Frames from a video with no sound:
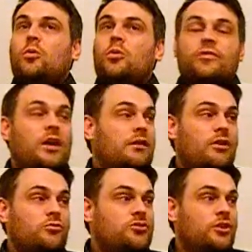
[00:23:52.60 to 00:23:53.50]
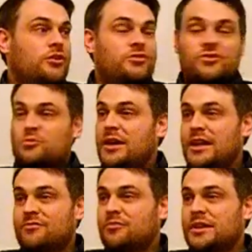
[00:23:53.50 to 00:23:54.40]
we've got our own church as well,
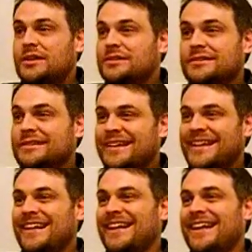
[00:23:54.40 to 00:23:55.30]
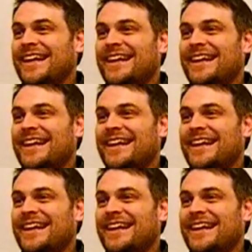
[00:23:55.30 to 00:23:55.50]
haven't we?